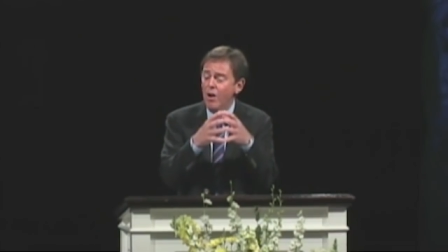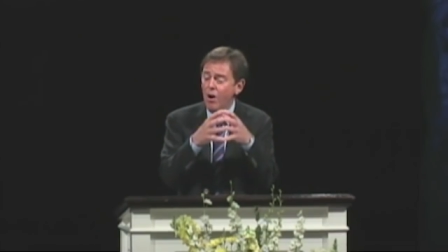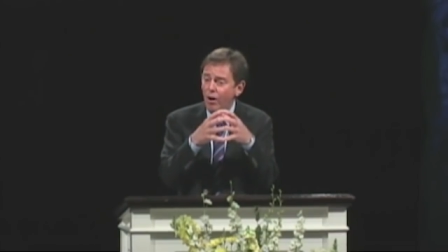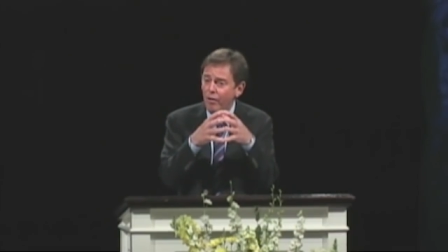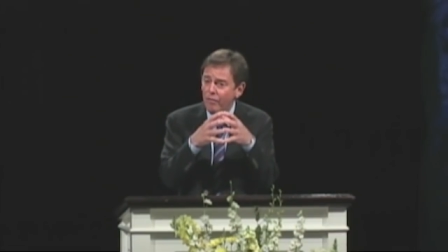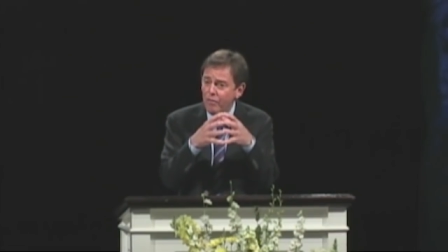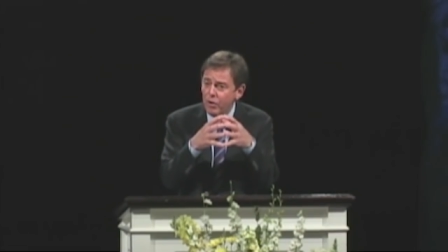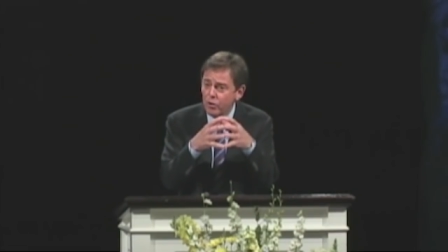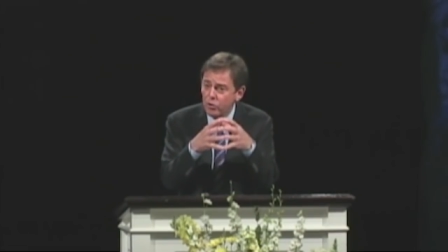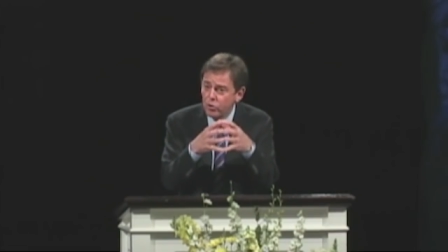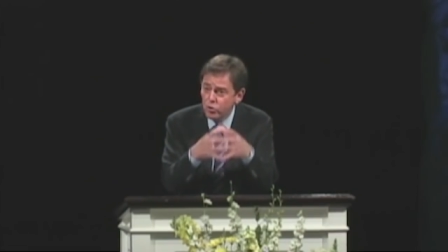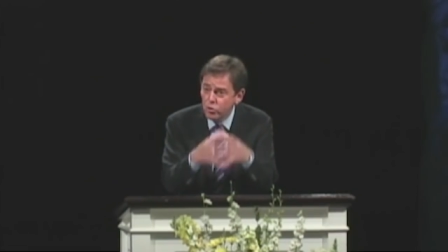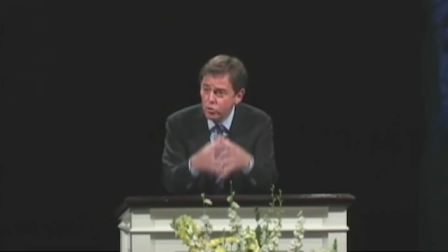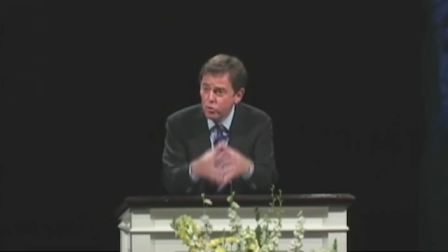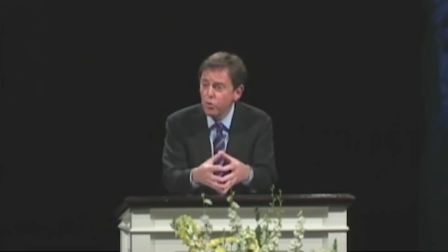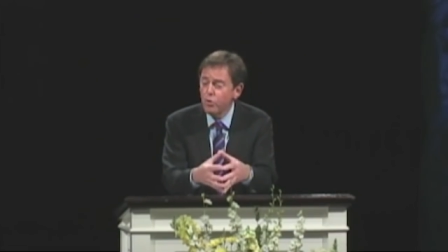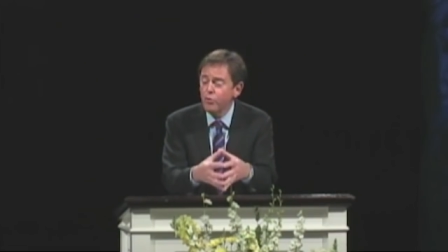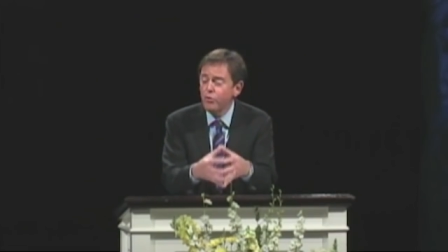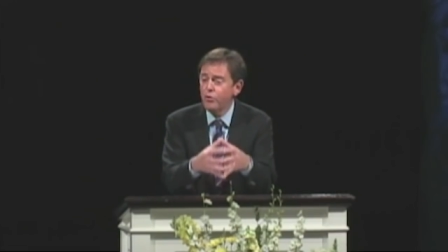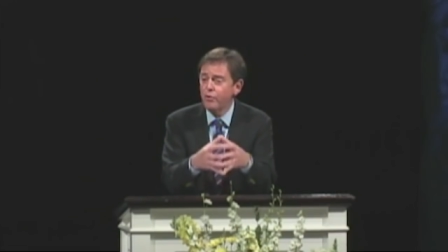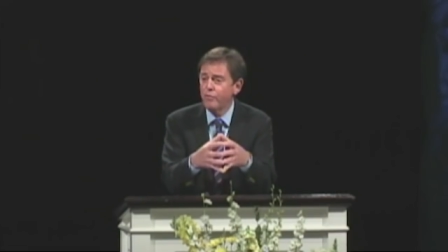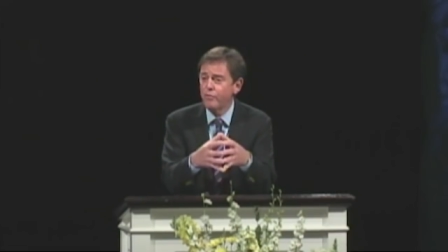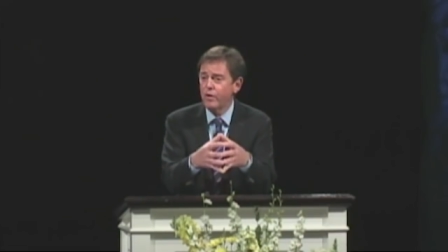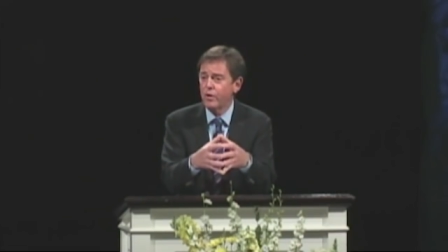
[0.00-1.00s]
of the
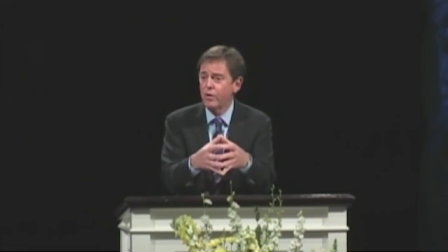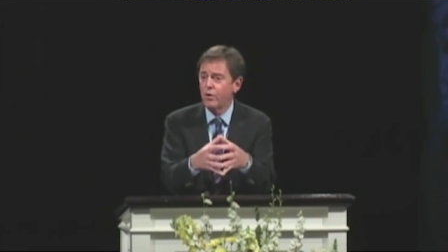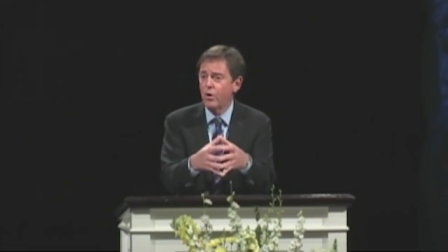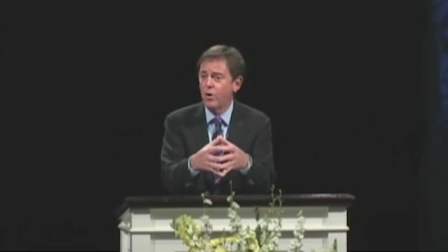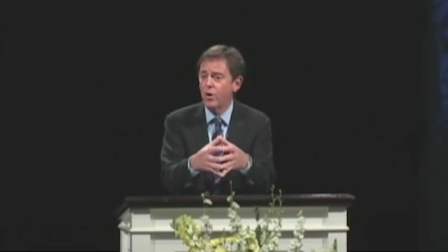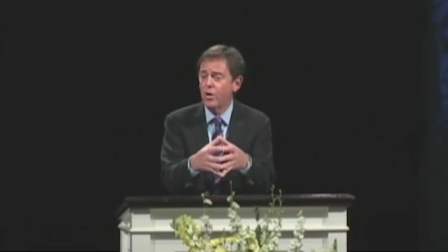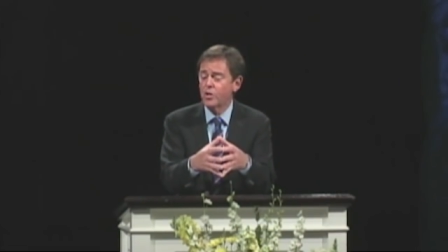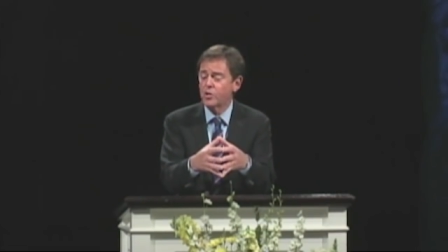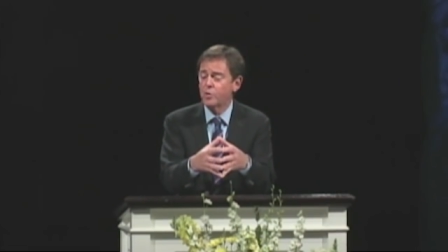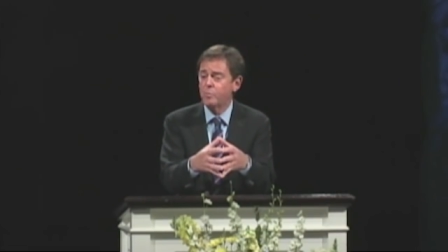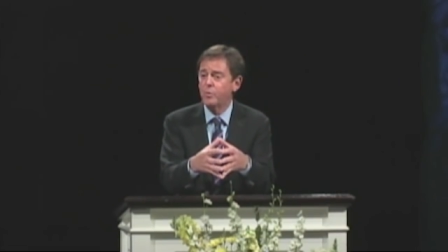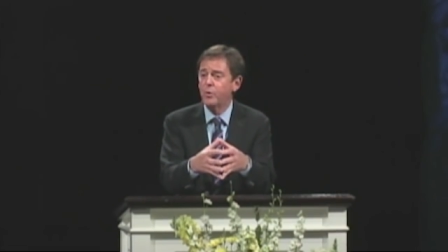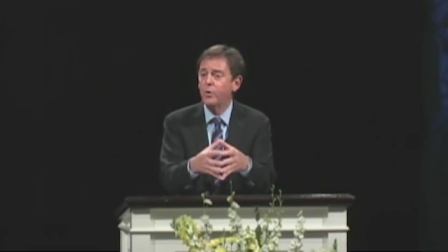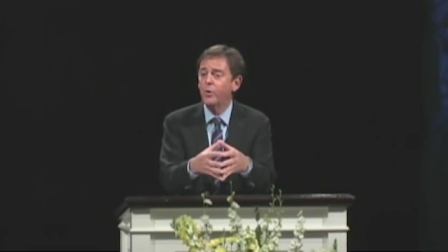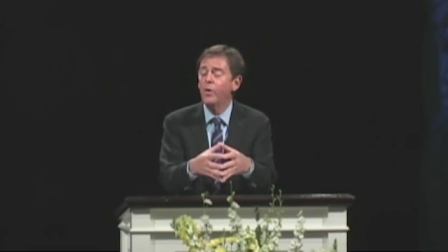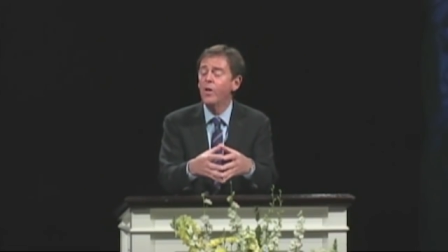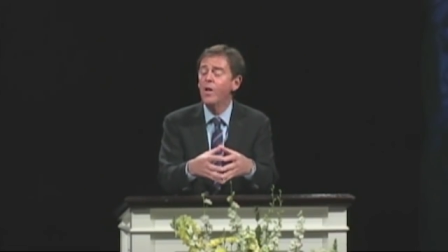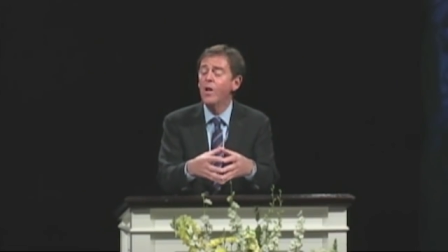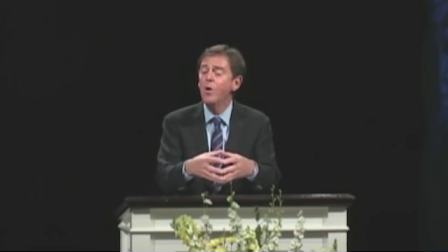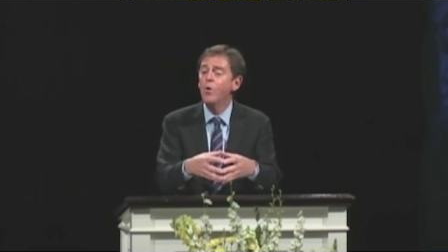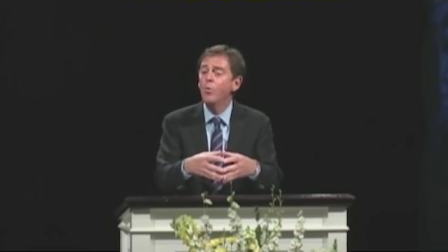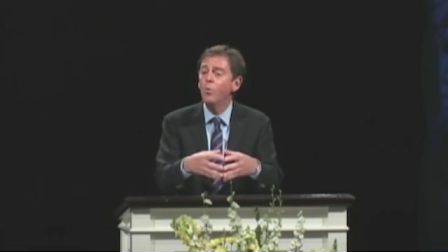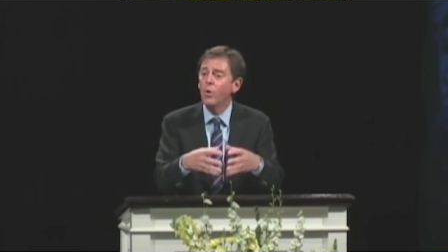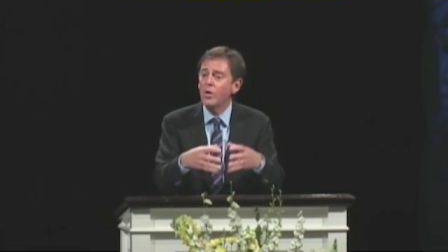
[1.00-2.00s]
truth of the
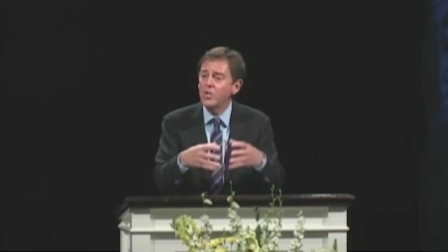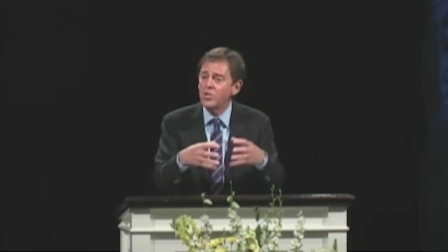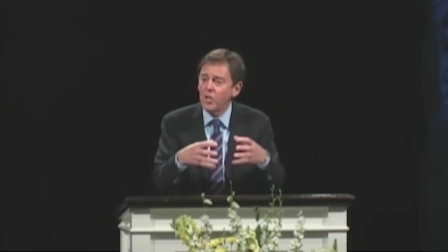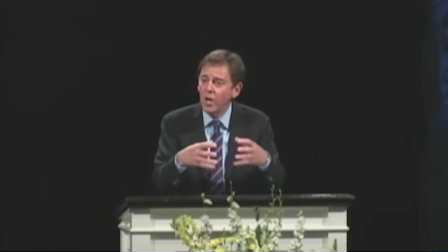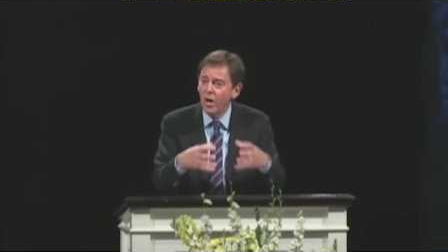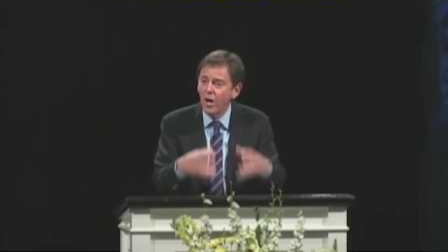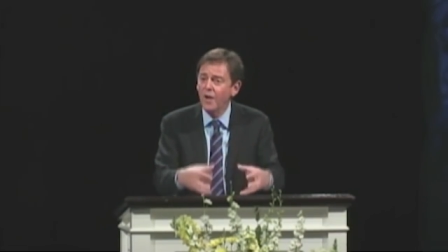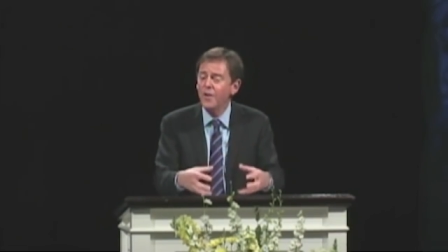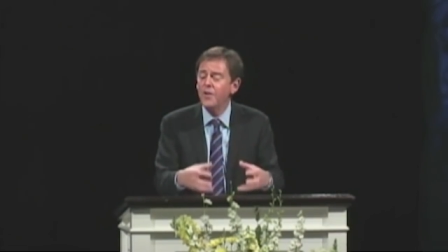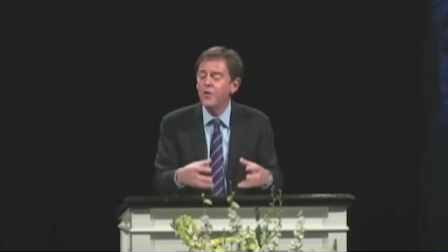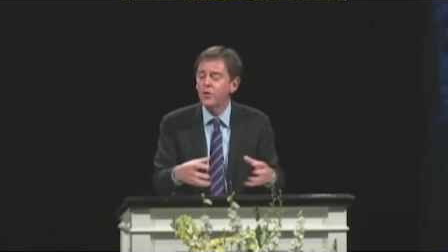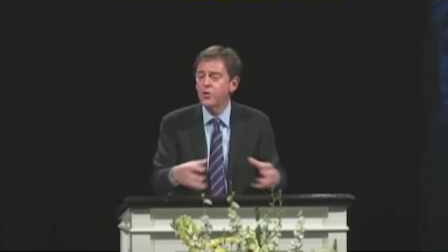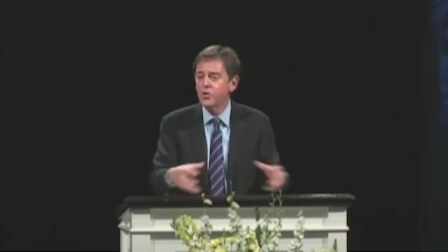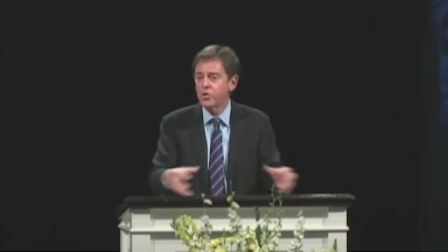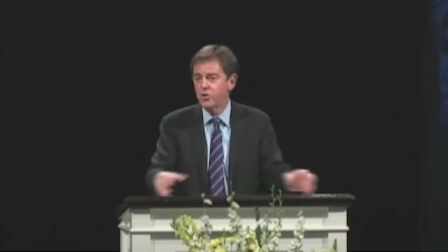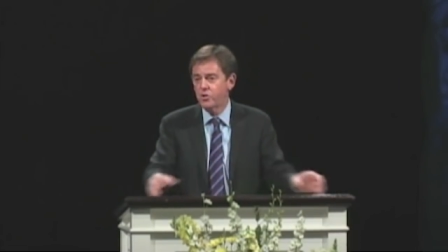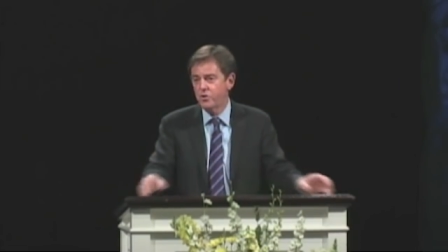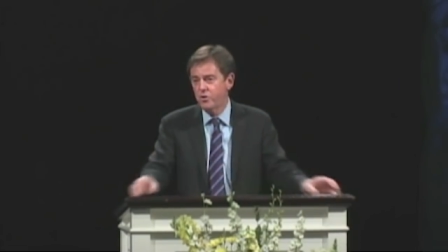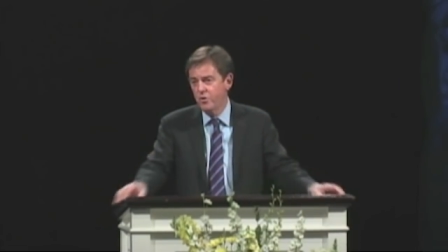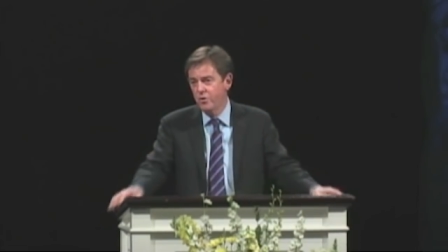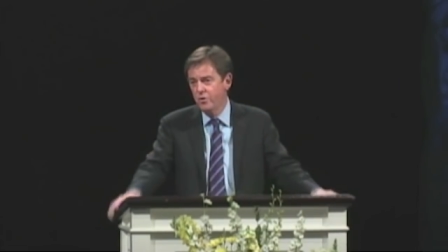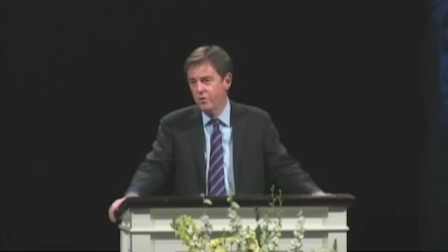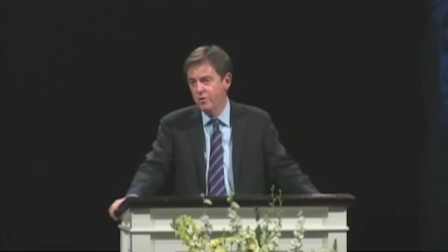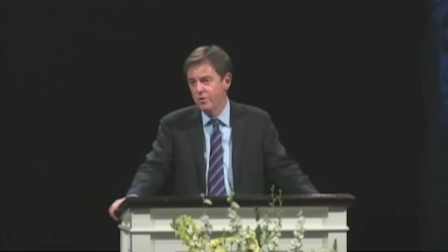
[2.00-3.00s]
gospel, was
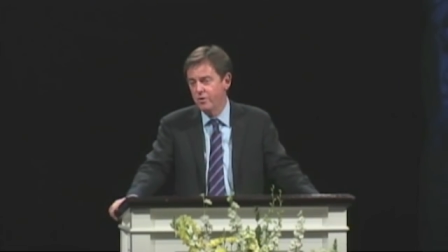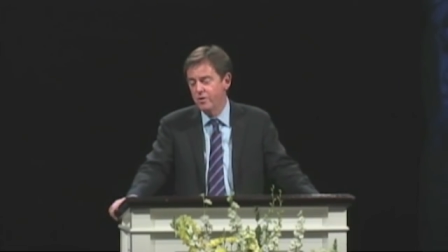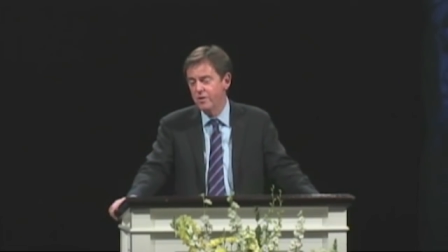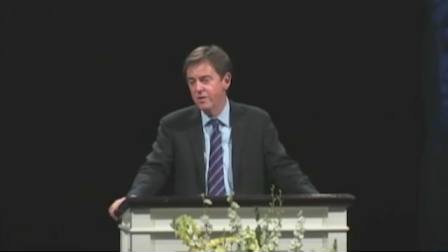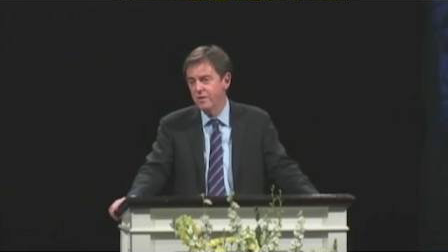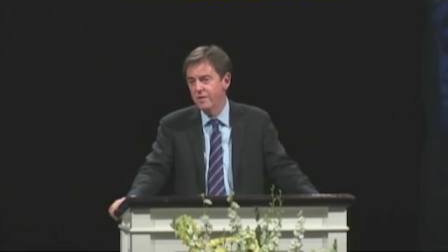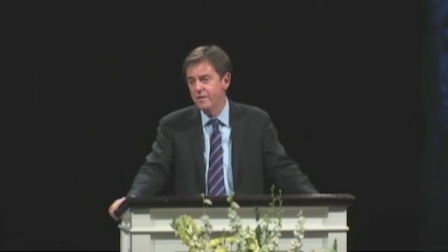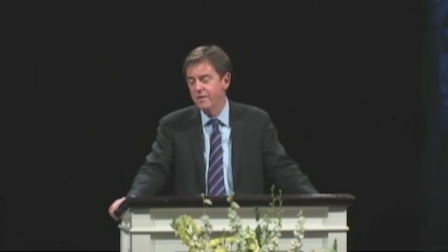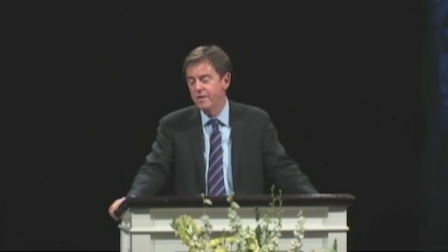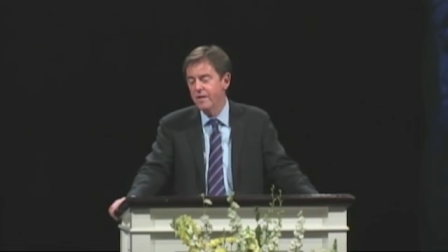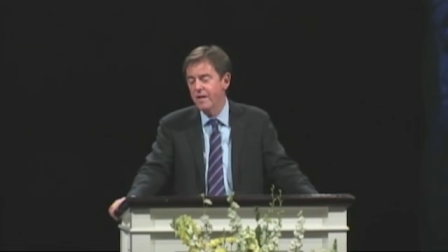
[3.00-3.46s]
understood.